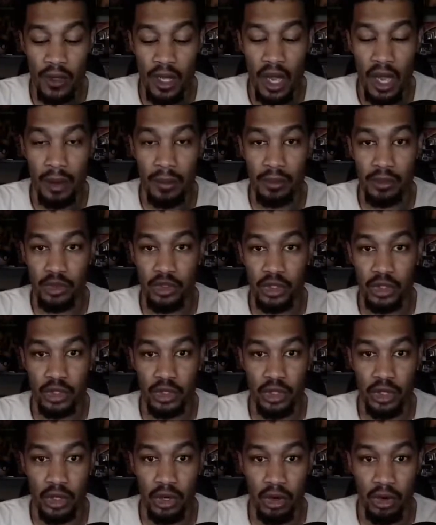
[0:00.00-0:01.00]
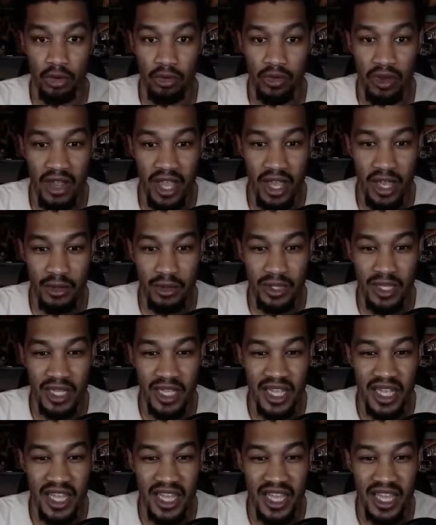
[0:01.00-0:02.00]
I'm gonna turn it around,
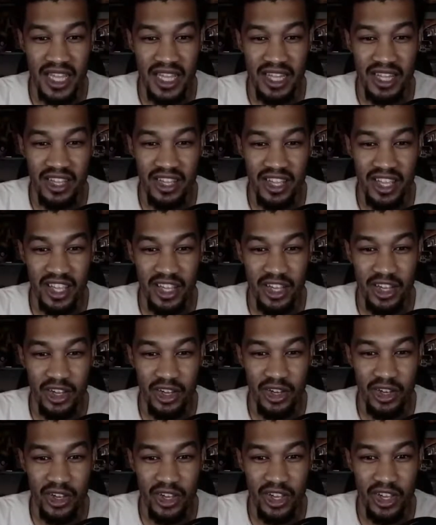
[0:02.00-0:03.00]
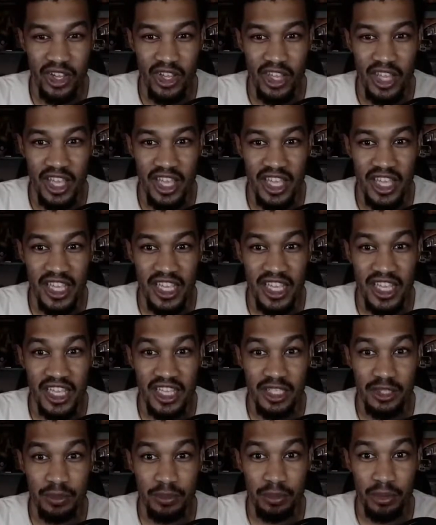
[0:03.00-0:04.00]
and here it
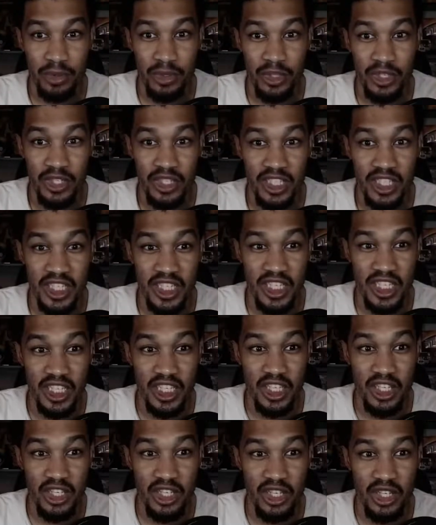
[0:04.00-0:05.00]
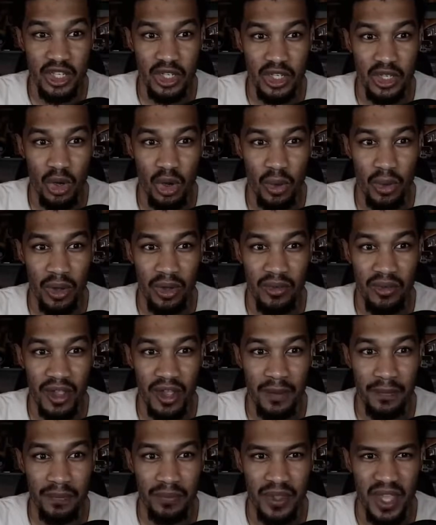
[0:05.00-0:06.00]
is pretty good all the way
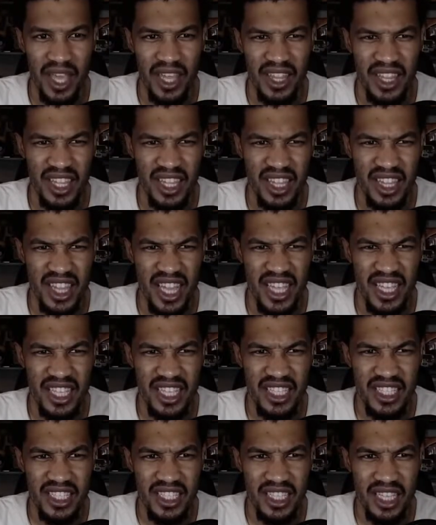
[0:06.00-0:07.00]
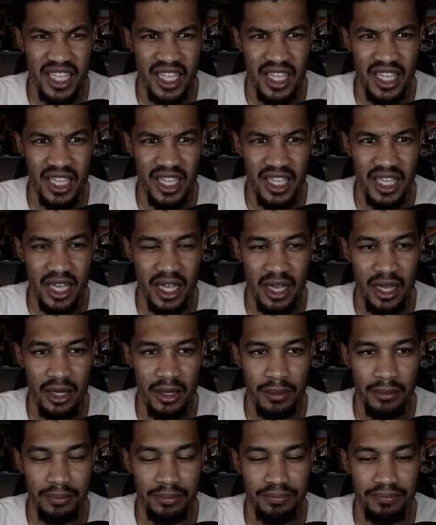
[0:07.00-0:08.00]
around. I think that is a
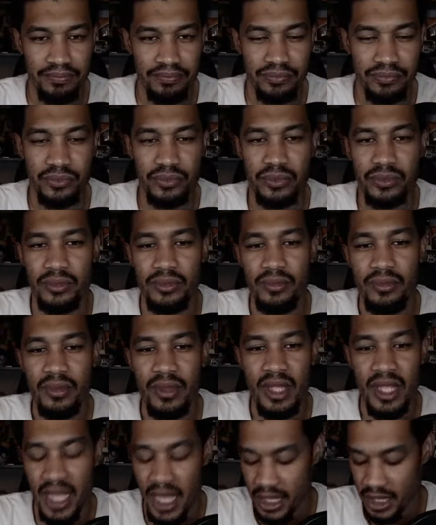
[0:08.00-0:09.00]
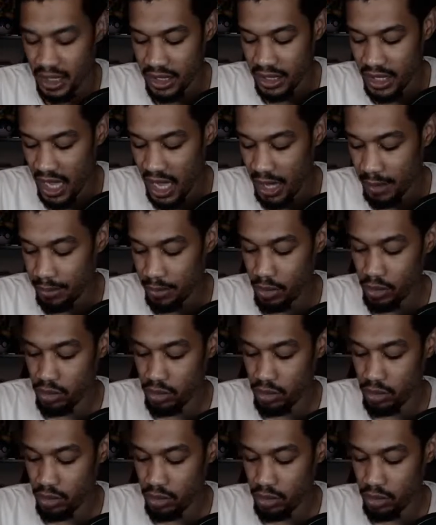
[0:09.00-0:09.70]
at the top.